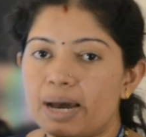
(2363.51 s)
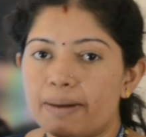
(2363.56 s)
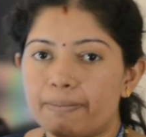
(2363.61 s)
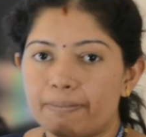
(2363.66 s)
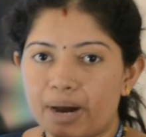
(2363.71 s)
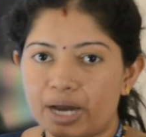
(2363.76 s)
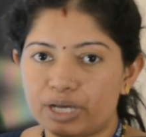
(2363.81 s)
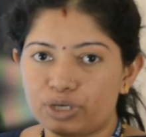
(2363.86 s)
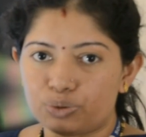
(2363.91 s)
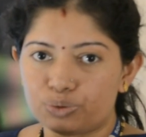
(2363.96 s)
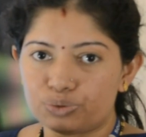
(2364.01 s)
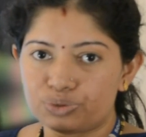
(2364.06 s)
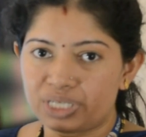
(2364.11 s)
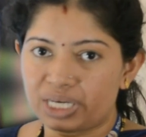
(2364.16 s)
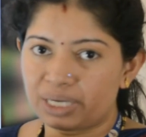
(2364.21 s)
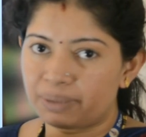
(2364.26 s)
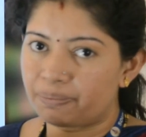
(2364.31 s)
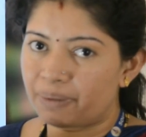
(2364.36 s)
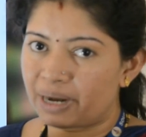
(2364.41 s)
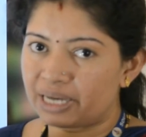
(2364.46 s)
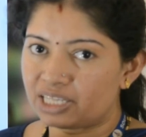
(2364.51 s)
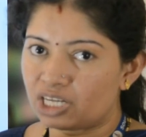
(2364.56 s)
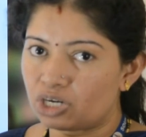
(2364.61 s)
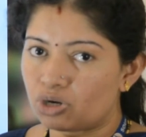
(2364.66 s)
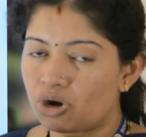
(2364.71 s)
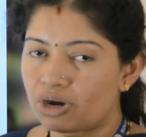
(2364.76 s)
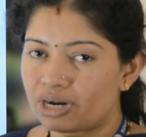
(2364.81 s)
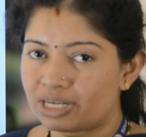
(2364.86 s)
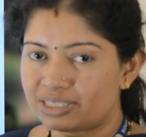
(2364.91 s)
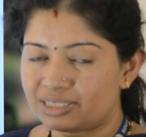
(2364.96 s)
by using
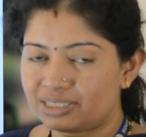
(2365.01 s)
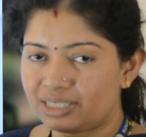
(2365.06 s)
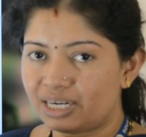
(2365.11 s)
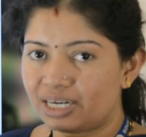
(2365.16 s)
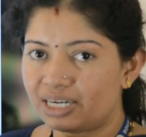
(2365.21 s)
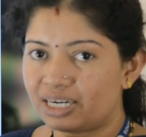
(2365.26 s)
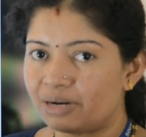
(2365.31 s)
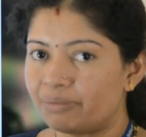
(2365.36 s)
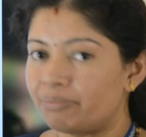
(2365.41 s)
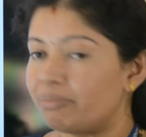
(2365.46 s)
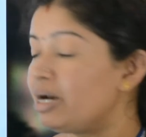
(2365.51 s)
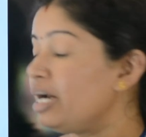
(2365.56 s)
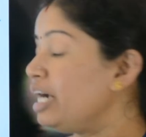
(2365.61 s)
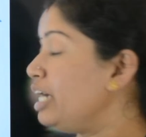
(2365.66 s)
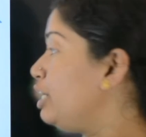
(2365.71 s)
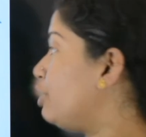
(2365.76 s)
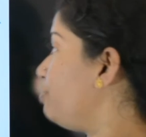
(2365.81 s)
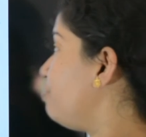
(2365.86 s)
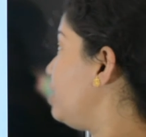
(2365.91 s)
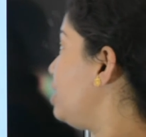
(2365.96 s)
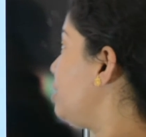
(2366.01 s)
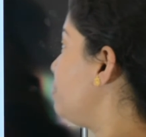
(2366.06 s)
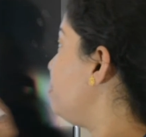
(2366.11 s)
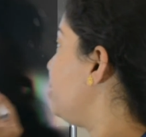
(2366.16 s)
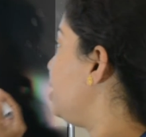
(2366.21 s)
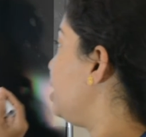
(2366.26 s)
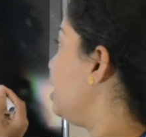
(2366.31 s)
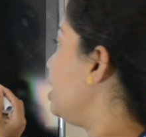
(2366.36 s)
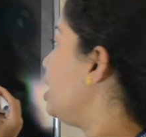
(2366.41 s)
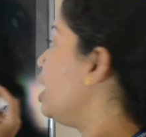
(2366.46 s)
Pythagoras theorem. It will
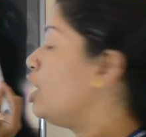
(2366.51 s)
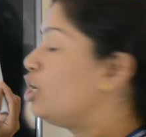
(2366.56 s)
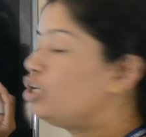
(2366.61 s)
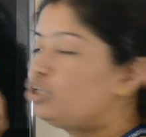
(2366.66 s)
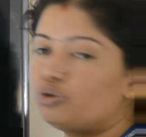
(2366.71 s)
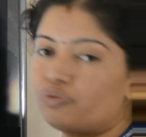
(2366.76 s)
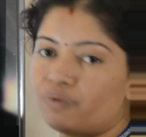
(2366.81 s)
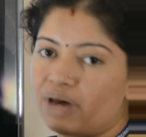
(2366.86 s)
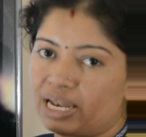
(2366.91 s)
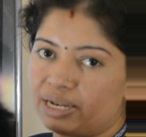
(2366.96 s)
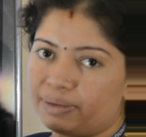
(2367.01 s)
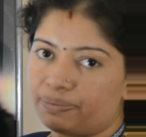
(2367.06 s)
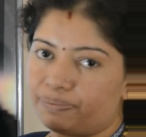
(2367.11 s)
be 12.